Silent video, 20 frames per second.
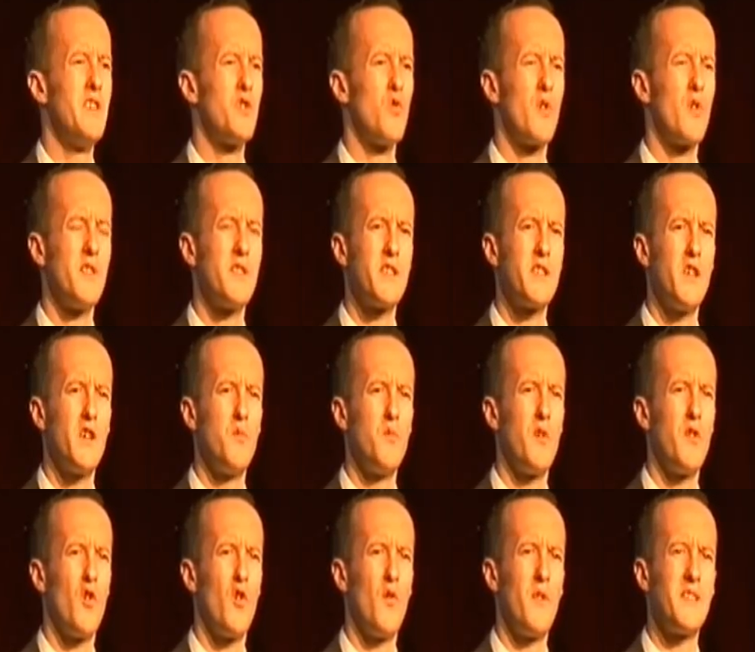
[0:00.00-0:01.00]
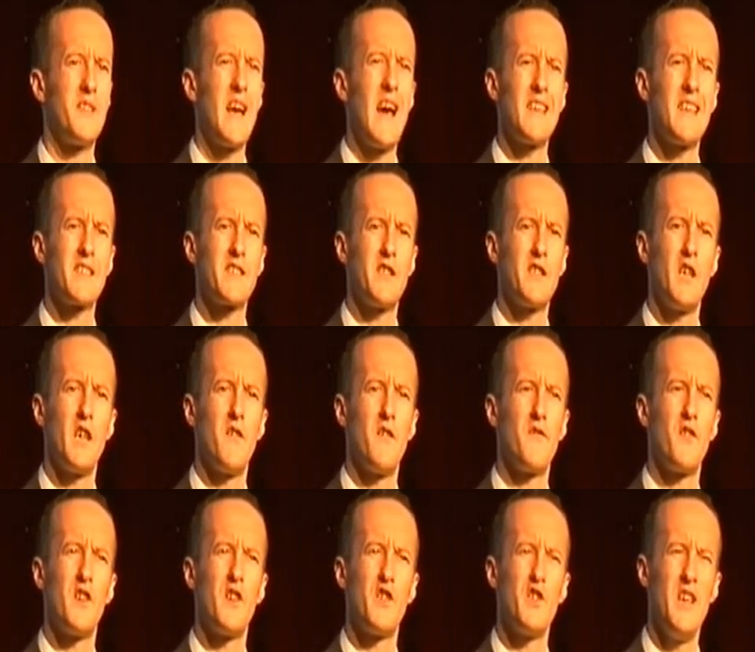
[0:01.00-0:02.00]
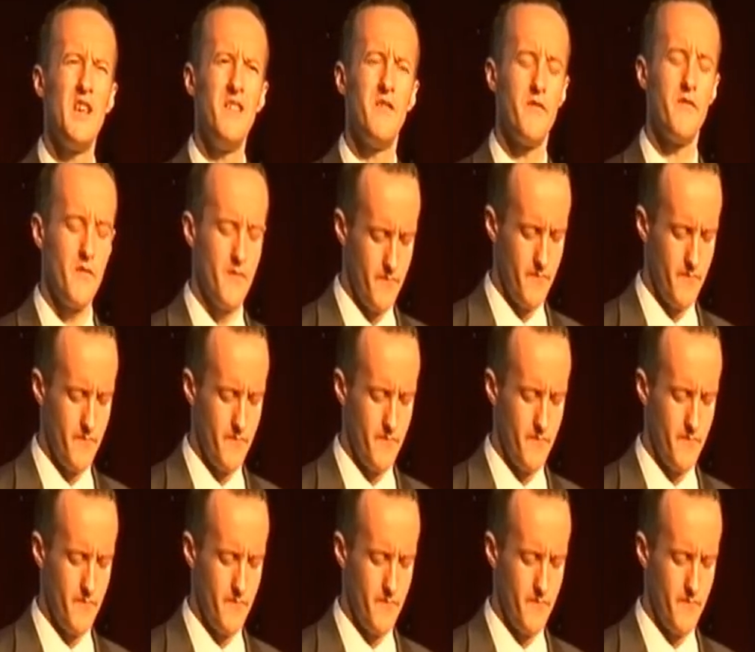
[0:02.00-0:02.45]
so concerned with all the tasks that you have to achieve.